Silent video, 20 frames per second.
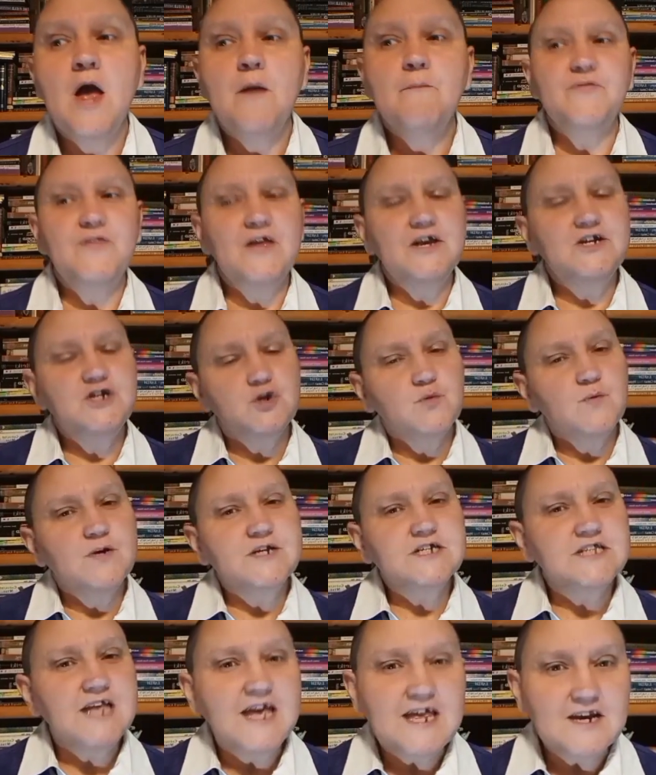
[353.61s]
But then 2
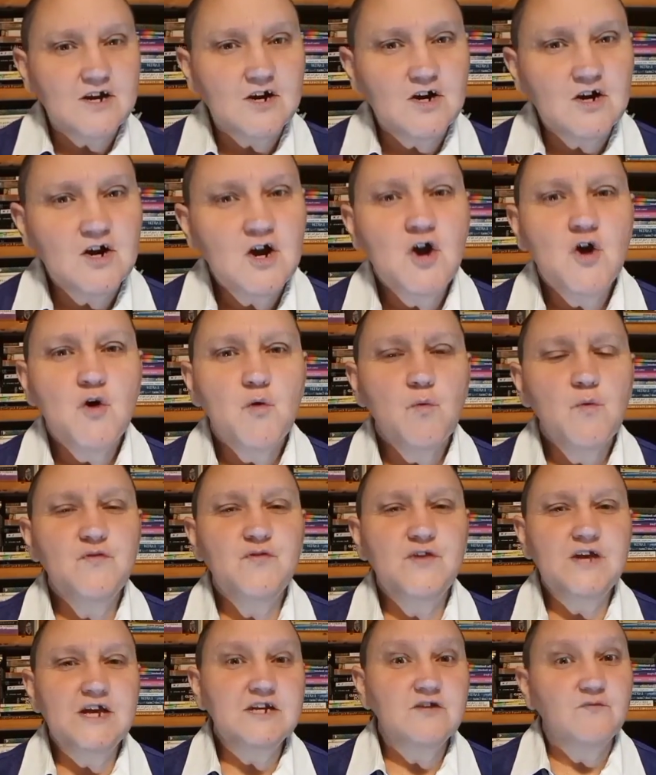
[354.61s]
weeks later, with
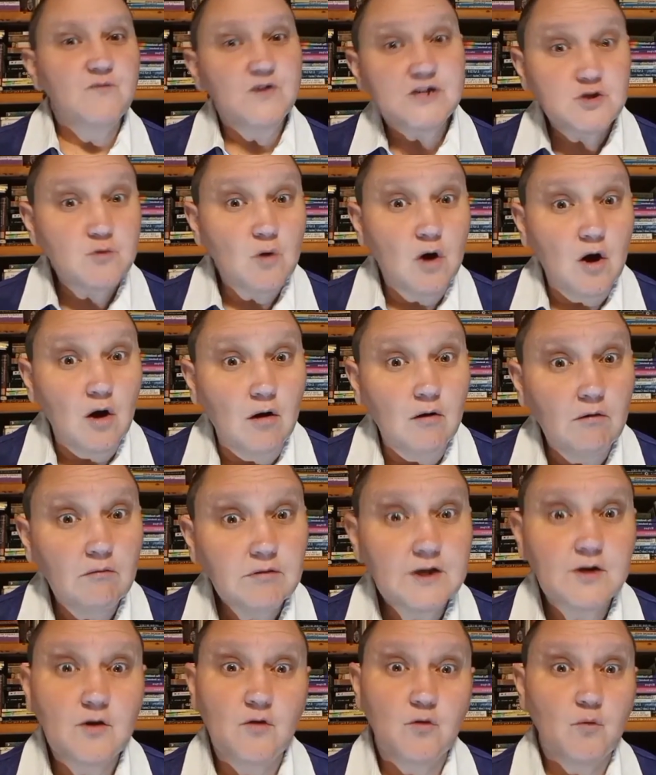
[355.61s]
the individual,
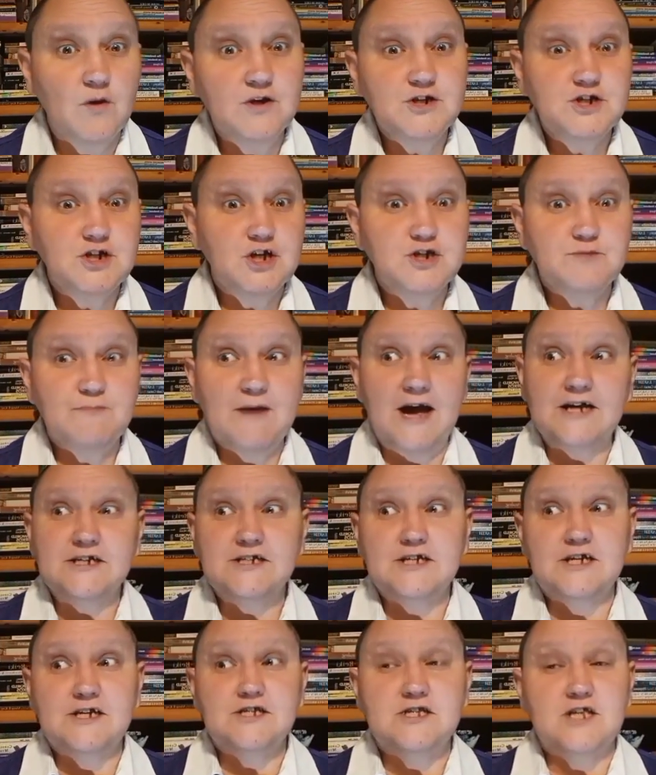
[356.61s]
you know, the one Judge Mack
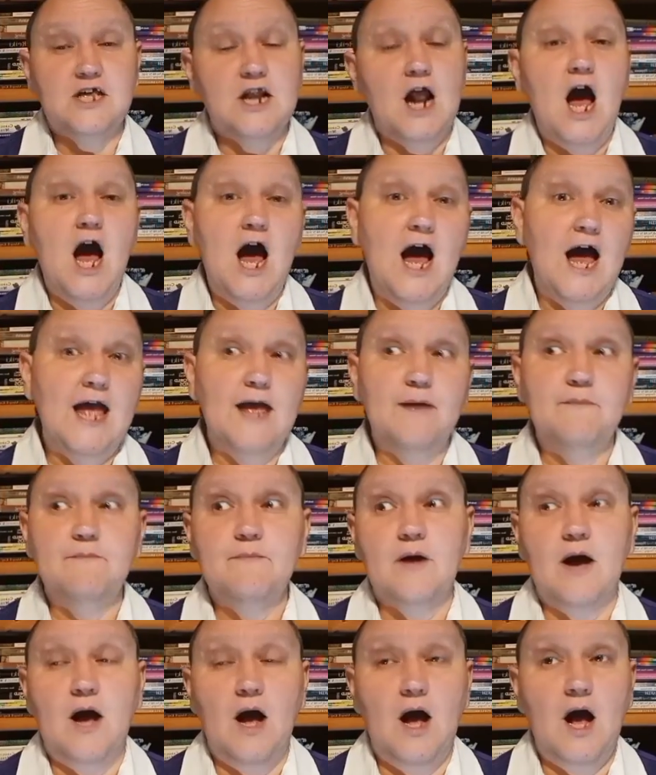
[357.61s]
says that I'm
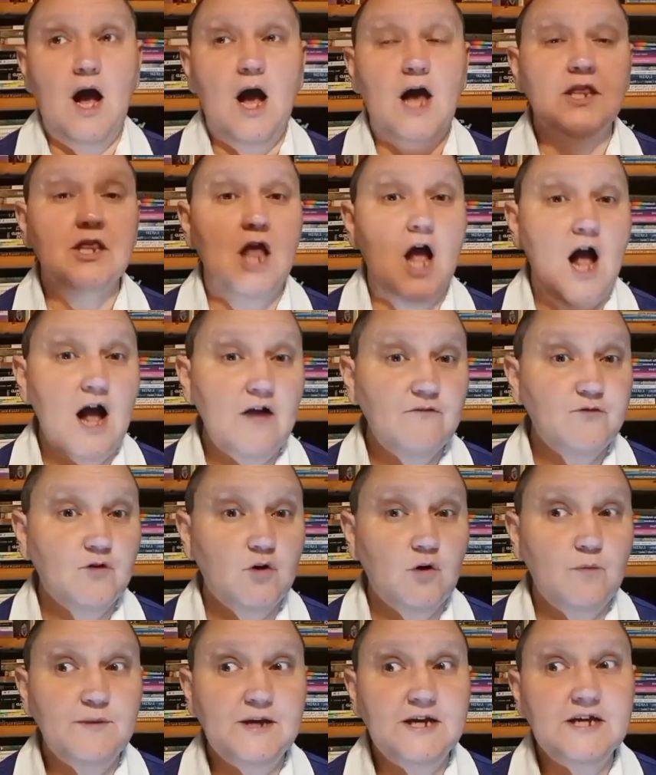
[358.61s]

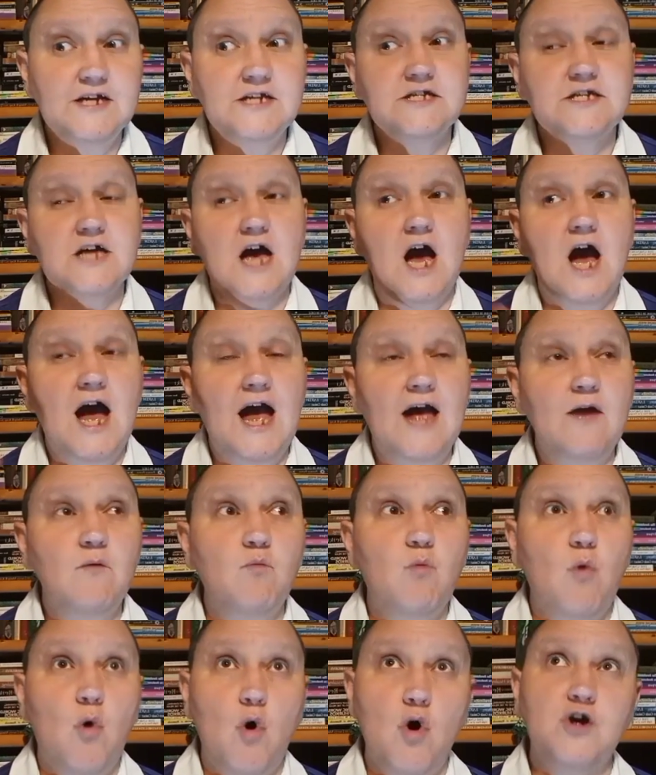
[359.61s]
unlawful because I
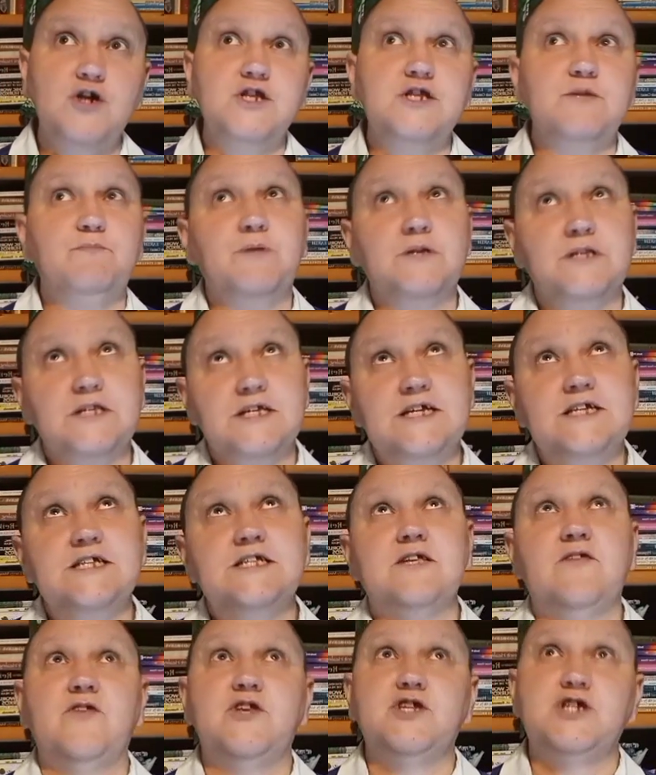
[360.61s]
warned the police
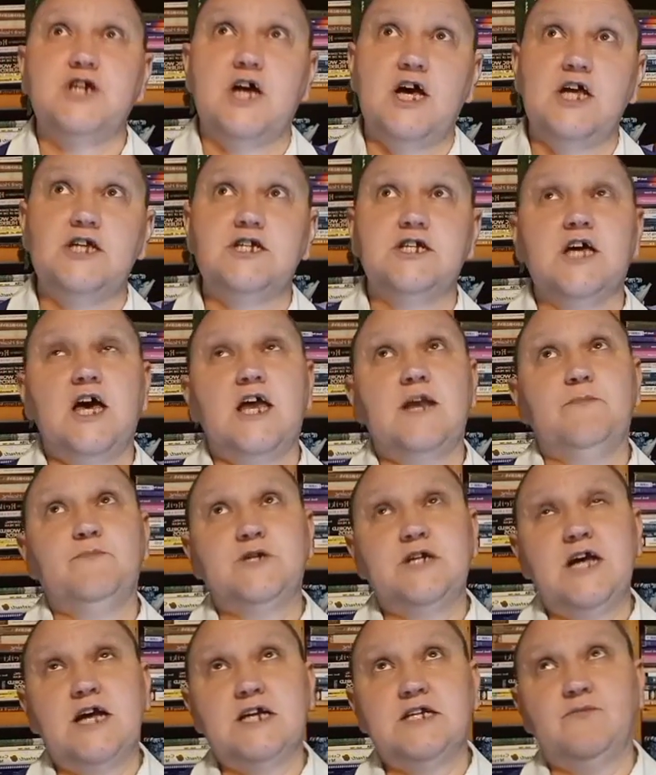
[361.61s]
and the judge and got a
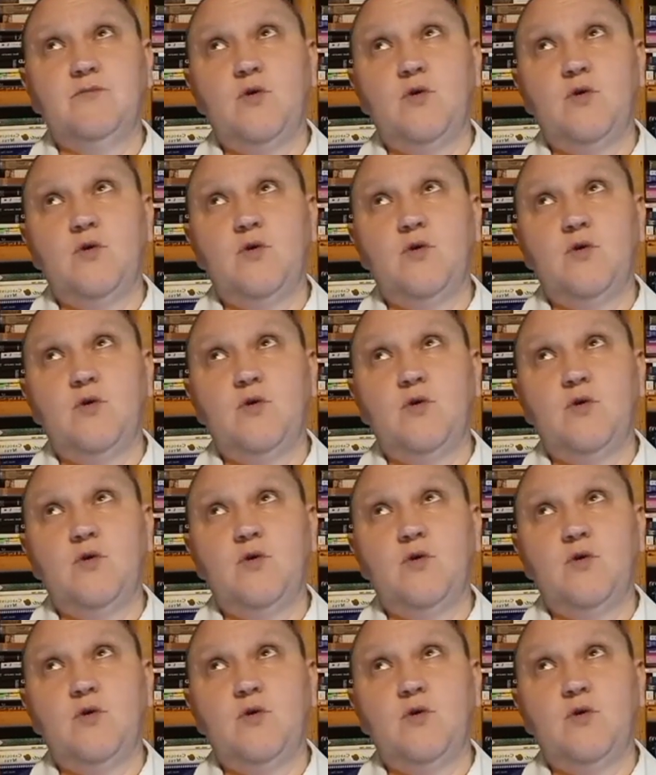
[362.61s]
protective